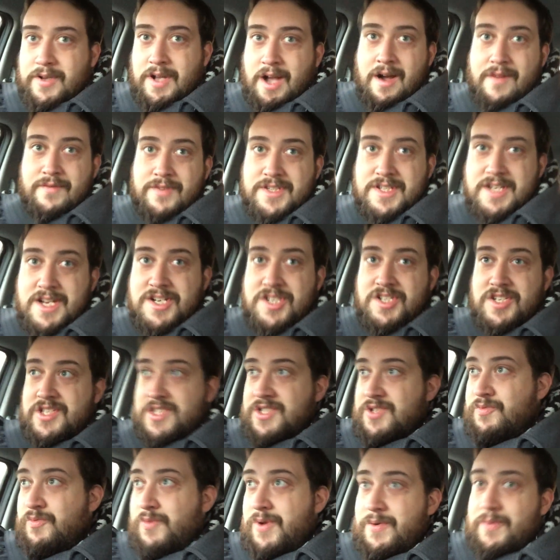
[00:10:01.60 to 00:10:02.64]

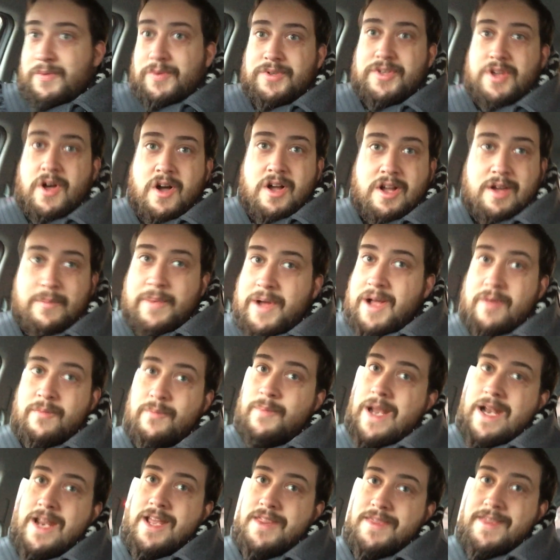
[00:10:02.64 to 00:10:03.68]
conversations. We will talk about
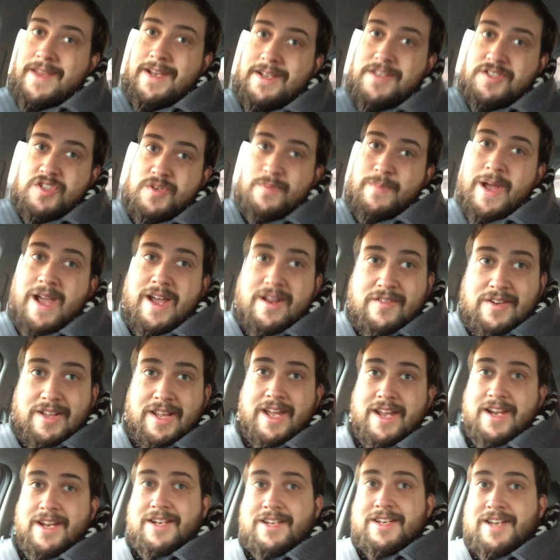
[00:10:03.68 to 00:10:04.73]
many things Japan
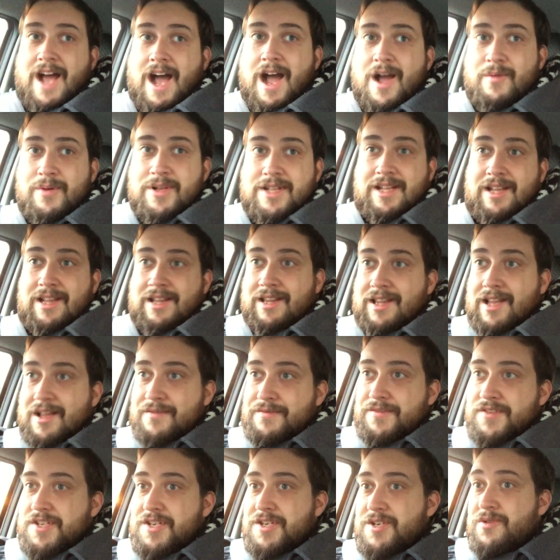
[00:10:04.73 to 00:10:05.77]
related. I would
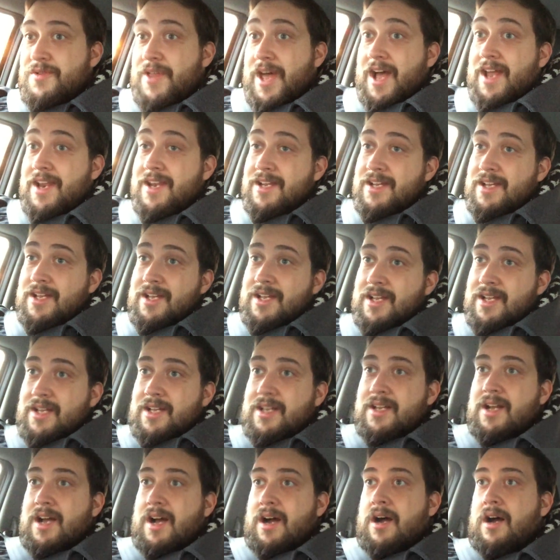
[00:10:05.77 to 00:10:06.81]
love to do that.
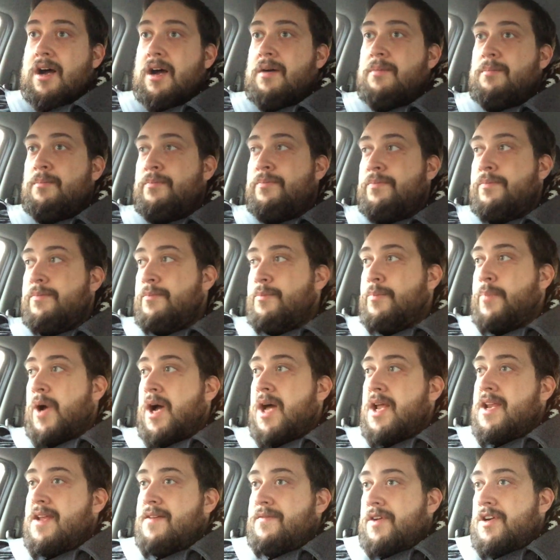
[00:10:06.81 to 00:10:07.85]

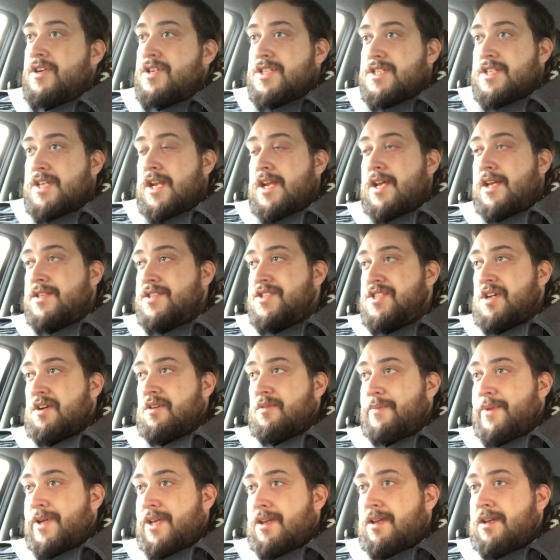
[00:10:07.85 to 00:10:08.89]
But if you're just gonna insult
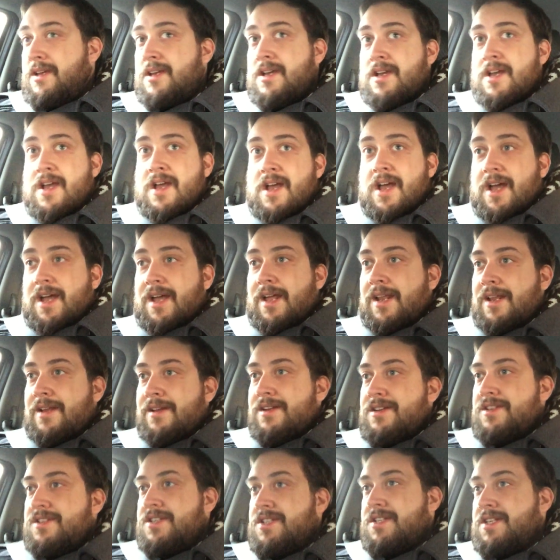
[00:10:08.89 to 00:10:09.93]
me and
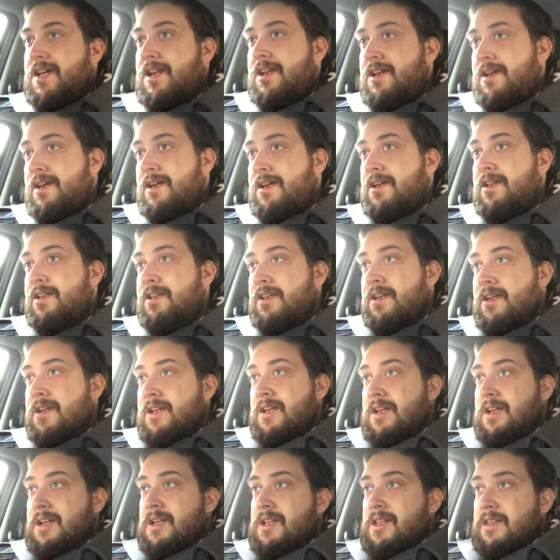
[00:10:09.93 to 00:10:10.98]
you're just gonna
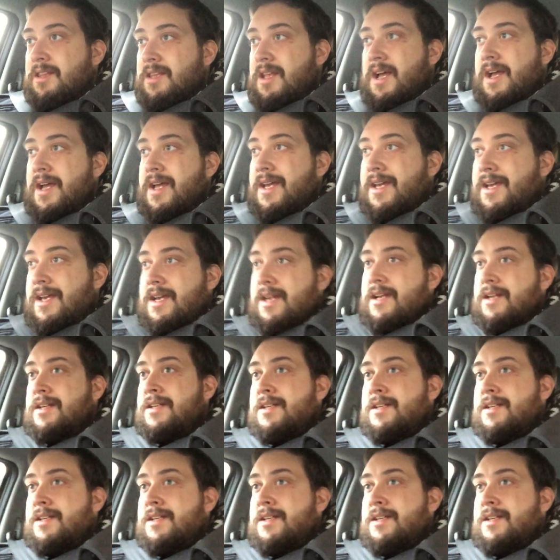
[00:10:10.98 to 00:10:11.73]
like